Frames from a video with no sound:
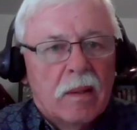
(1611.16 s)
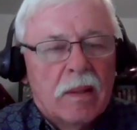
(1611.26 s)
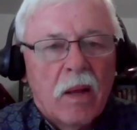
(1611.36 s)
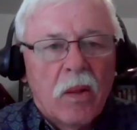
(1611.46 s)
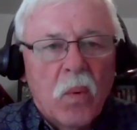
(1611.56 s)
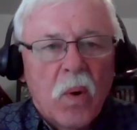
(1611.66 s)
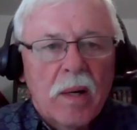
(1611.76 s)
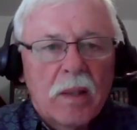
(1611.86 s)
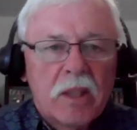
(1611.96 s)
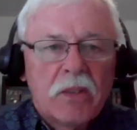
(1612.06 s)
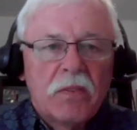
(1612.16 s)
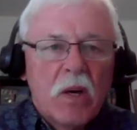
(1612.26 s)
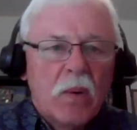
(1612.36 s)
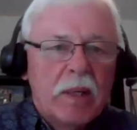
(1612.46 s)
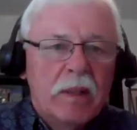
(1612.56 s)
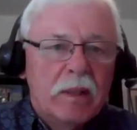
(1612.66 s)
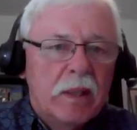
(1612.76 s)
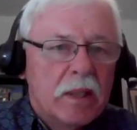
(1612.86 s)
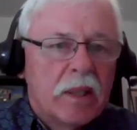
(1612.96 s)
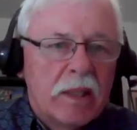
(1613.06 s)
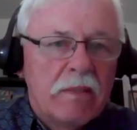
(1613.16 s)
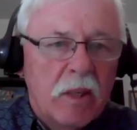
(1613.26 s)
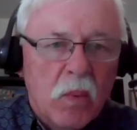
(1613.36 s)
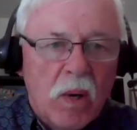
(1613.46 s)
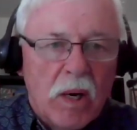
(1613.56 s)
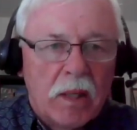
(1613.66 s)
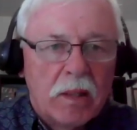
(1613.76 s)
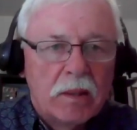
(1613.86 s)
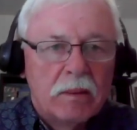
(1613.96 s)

Now, the water that's flowing is living water.